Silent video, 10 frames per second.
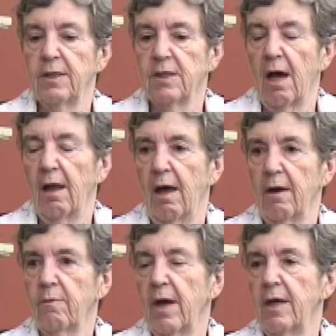dialogue
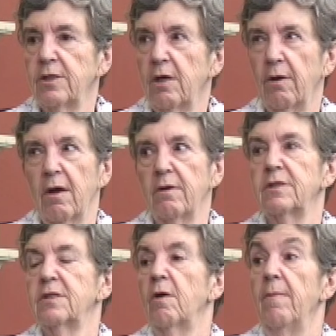where Antonio
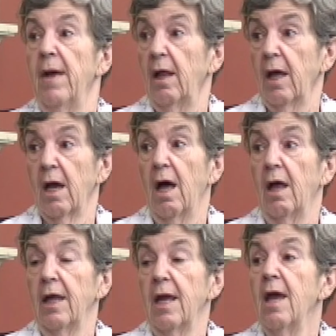is so
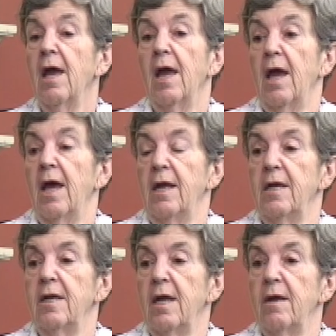melancholy, mm and
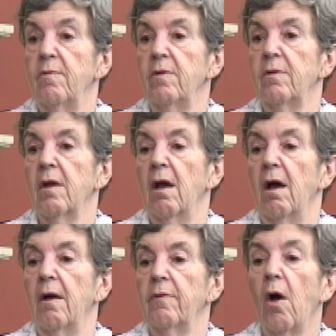he he
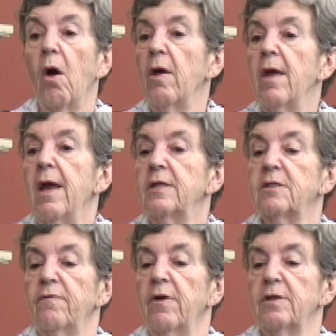uh, the whole,
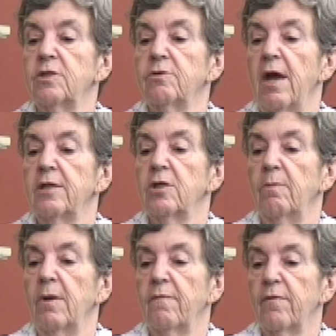it's a very strange
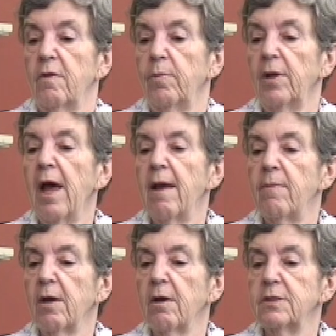opening for the play
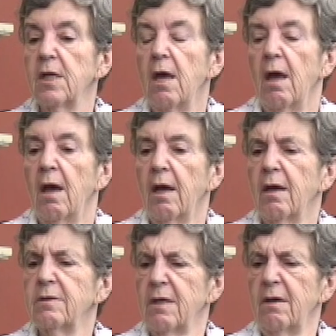because it
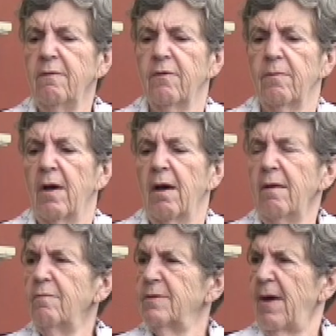goes on for I
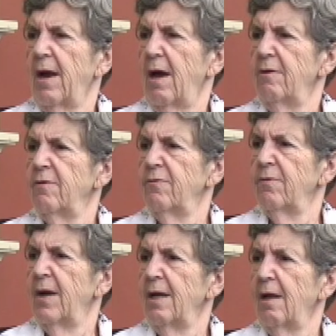don't know about
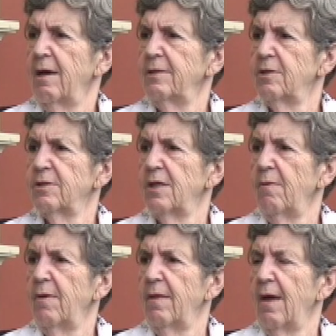120 lines or
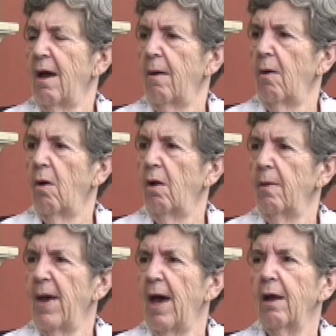so, uh, all
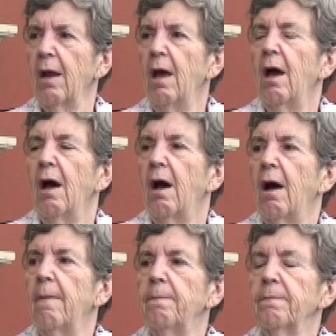about
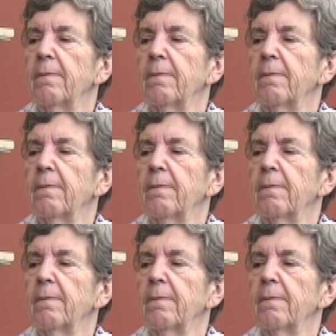um,